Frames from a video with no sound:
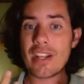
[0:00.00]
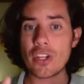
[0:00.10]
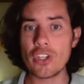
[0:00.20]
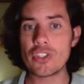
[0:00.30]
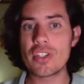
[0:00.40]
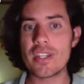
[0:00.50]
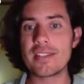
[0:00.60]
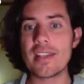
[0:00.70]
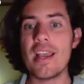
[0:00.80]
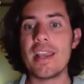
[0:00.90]

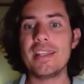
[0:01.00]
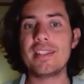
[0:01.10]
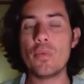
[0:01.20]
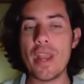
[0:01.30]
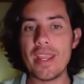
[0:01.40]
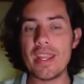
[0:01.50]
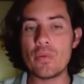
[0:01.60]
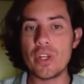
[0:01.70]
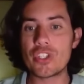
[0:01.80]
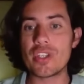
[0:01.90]
Unconsciousness is the way
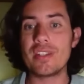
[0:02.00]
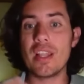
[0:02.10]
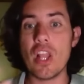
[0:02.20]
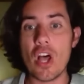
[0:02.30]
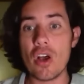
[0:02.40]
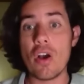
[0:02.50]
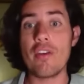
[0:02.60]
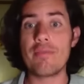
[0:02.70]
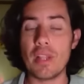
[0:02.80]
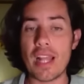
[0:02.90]
in which the law
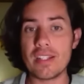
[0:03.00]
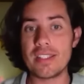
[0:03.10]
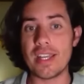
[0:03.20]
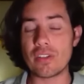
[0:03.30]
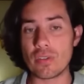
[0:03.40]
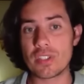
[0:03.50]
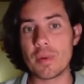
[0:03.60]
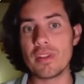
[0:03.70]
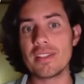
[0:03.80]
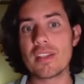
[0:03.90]
of polarity and
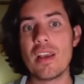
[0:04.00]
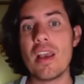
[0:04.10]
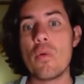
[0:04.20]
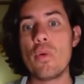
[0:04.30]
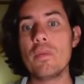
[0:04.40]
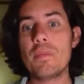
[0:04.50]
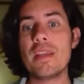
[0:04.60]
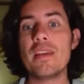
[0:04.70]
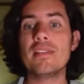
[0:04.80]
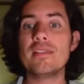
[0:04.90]
correspondence will
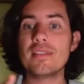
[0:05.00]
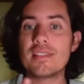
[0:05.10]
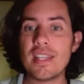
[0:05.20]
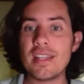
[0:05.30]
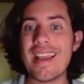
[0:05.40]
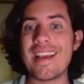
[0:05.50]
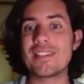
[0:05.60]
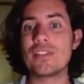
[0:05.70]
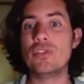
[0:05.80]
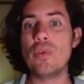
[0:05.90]
be seen
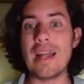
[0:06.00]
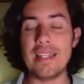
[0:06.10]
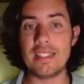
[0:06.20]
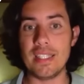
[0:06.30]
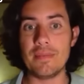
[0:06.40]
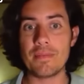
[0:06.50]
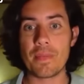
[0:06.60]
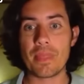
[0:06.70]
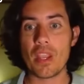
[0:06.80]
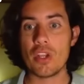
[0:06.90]
as duality.
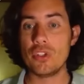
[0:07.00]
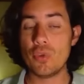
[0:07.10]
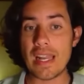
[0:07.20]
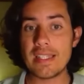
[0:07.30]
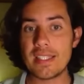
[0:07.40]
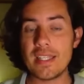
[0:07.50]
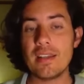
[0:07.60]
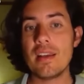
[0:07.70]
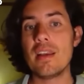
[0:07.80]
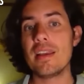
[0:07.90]

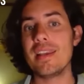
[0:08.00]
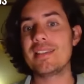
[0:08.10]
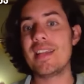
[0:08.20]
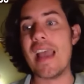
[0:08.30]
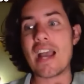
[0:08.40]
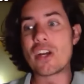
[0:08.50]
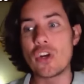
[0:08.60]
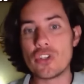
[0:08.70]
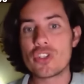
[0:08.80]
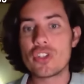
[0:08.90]
Duality is the
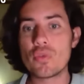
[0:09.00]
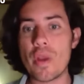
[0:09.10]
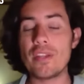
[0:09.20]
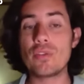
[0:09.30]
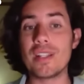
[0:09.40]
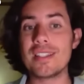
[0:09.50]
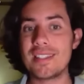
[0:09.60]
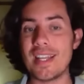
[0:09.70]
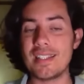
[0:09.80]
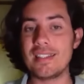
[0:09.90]
unconscious way to
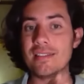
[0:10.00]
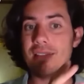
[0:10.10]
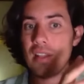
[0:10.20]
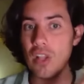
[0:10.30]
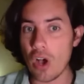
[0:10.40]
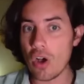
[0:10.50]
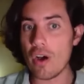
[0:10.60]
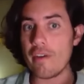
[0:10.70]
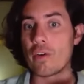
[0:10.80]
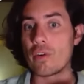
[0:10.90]
understanding the
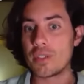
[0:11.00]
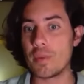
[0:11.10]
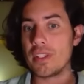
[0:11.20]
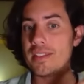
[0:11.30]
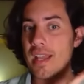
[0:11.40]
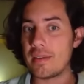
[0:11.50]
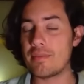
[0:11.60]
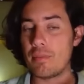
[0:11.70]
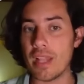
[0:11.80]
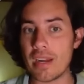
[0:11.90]
law of correspondence
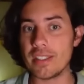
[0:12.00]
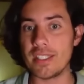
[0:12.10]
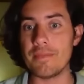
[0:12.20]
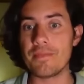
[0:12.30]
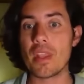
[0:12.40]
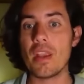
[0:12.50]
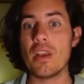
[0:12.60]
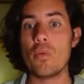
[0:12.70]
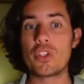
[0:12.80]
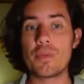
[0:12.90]
and polarity,
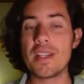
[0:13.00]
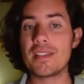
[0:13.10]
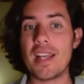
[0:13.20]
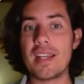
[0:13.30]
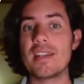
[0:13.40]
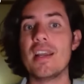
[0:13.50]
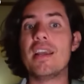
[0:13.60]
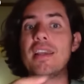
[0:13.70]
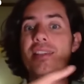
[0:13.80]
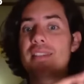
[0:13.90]
which means that
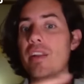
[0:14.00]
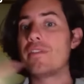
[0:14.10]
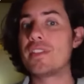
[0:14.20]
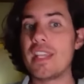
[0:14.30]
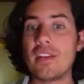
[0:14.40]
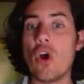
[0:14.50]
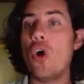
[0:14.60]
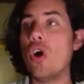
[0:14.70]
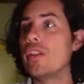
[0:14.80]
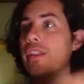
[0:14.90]
Instead of seeing
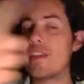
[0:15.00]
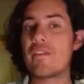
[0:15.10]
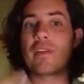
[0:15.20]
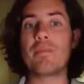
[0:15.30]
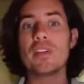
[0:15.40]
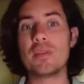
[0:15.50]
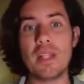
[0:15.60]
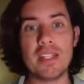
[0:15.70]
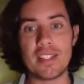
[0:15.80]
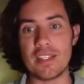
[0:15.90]
all the different
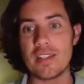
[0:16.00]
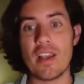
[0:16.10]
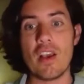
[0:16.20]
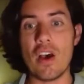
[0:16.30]
possibilities